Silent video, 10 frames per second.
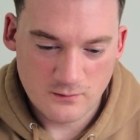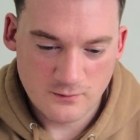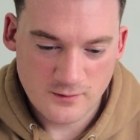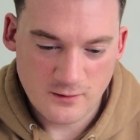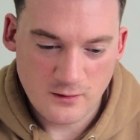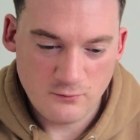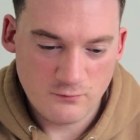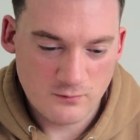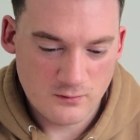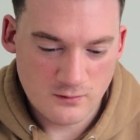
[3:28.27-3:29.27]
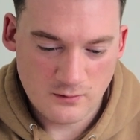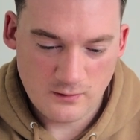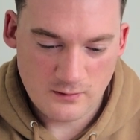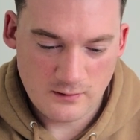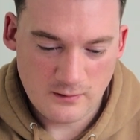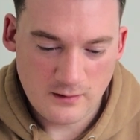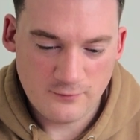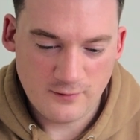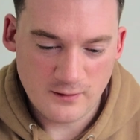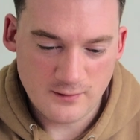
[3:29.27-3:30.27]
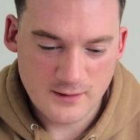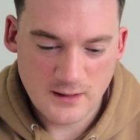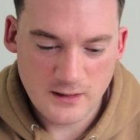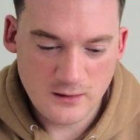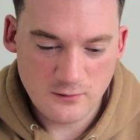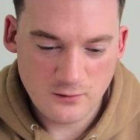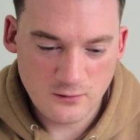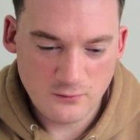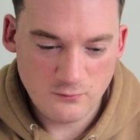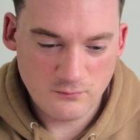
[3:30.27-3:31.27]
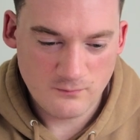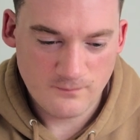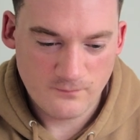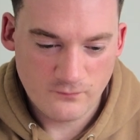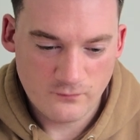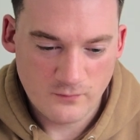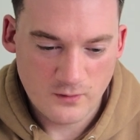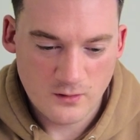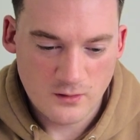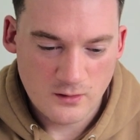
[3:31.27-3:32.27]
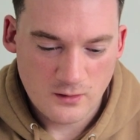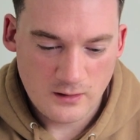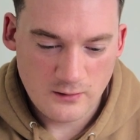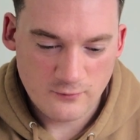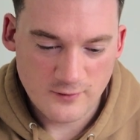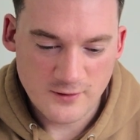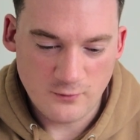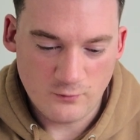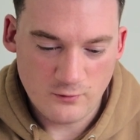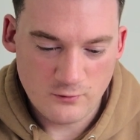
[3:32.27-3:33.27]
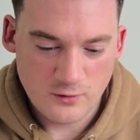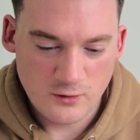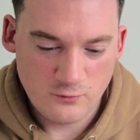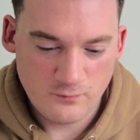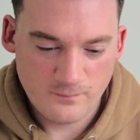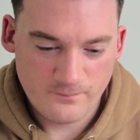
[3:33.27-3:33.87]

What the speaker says: So no, and then A319, no. A321, no.